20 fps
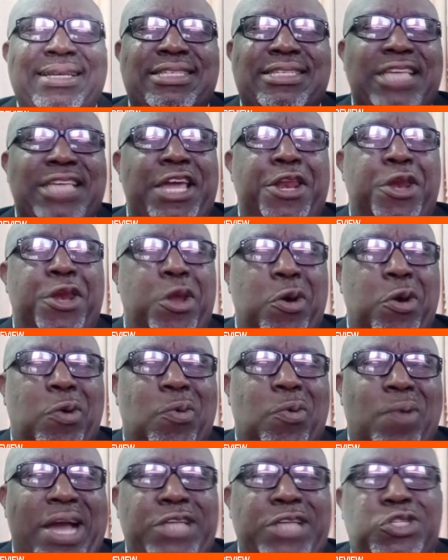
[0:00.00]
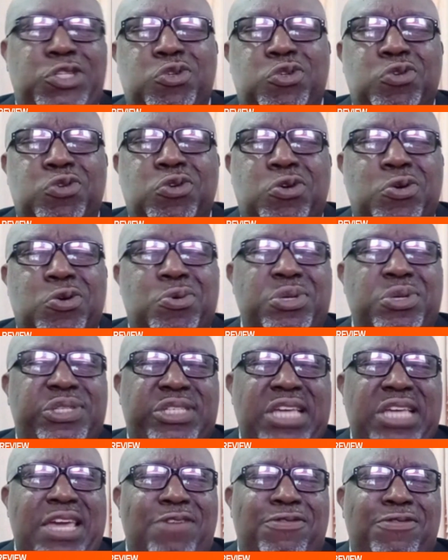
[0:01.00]
say no, why should you go
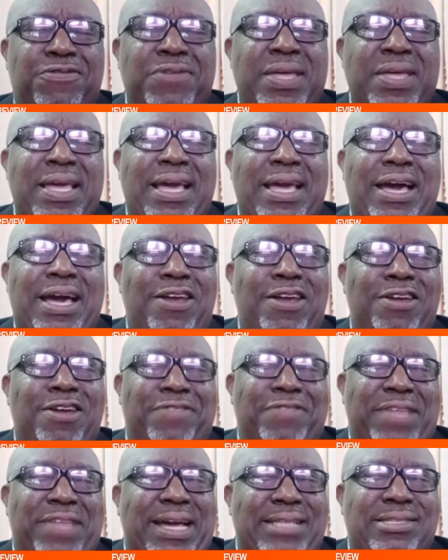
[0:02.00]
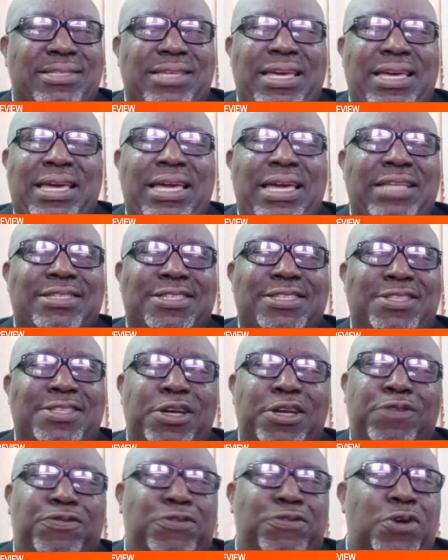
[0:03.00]
receive? All of that. It's
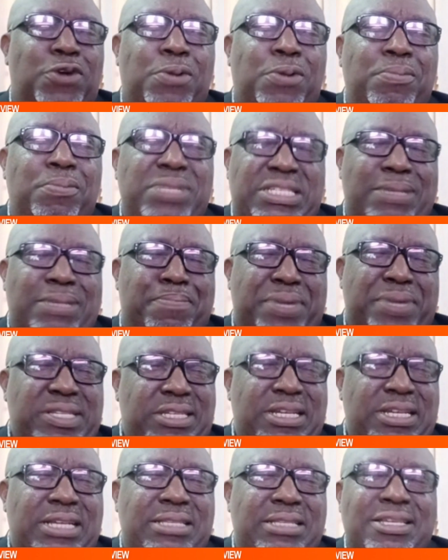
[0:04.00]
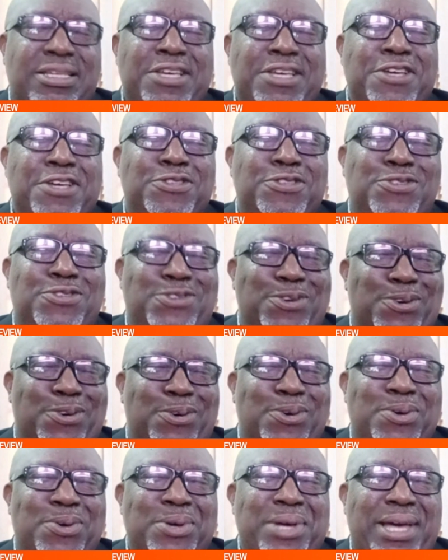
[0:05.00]
not for Mr. President.
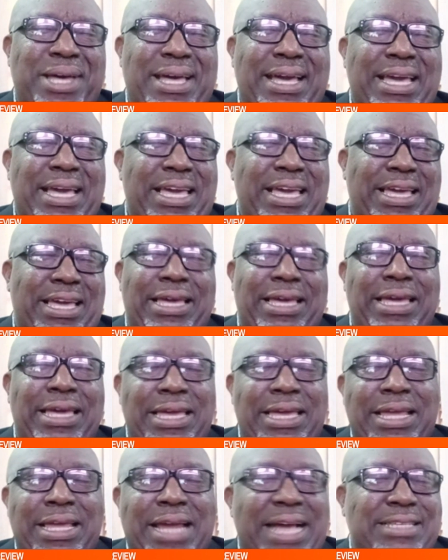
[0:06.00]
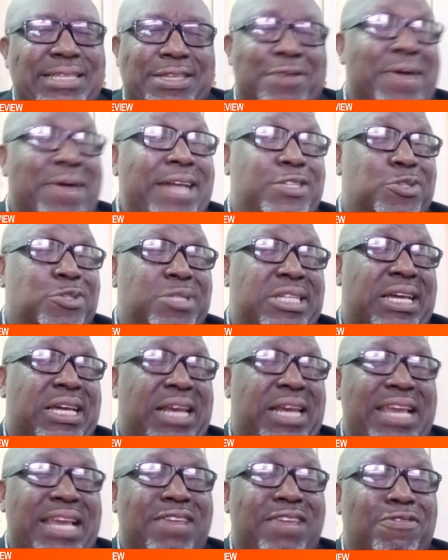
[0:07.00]
So he has the right to
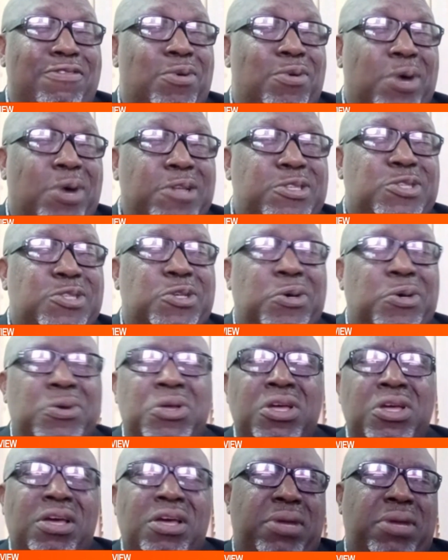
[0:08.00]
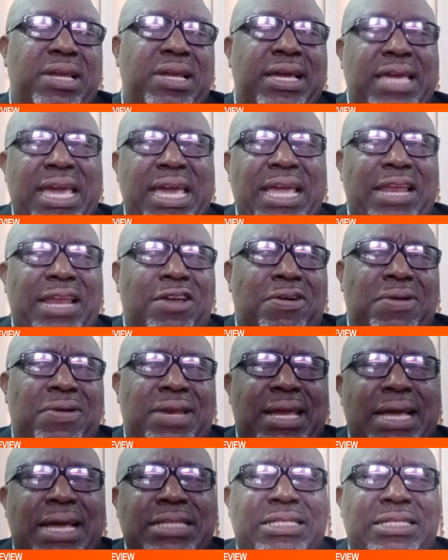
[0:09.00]
decline if he wants to. But again,
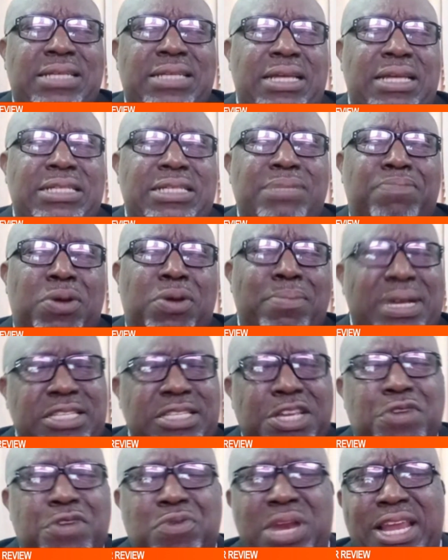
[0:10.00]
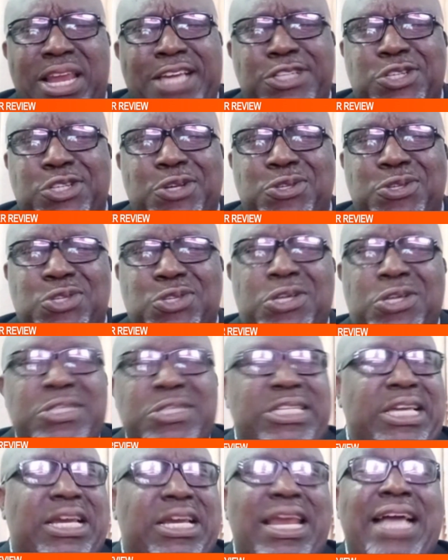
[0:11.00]
under diplomatic relations, you
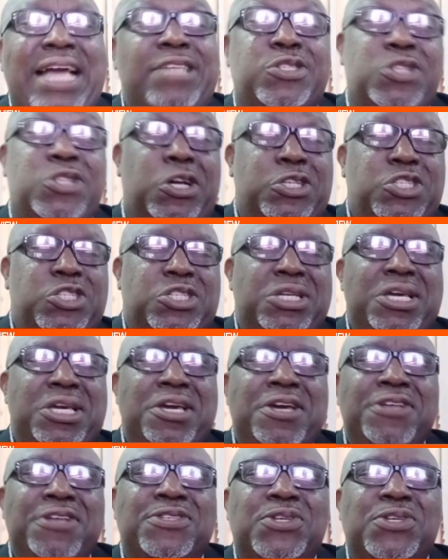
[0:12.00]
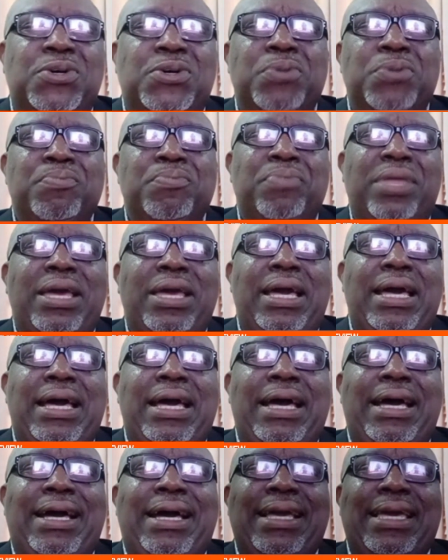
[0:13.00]
don't decline such. So
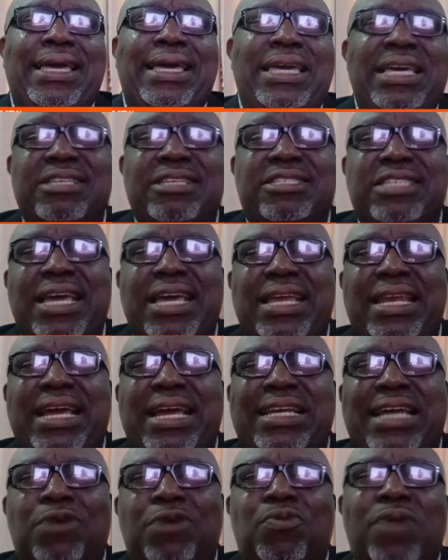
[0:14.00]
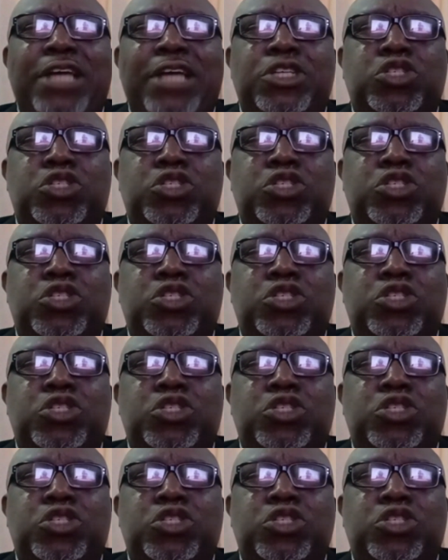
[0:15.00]
he's saying that